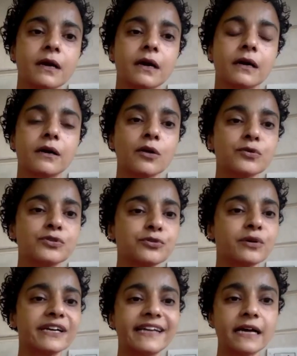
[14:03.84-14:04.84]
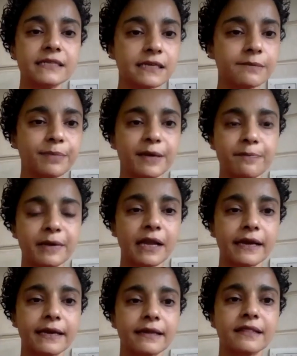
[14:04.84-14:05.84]
close to a dozen people
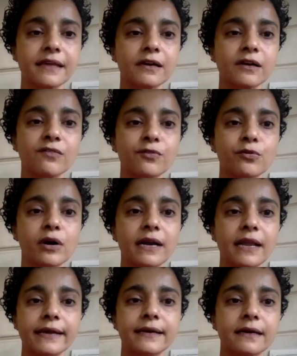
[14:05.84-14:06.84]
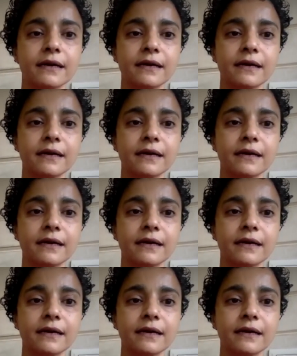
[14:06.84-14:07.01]
I can think of who are like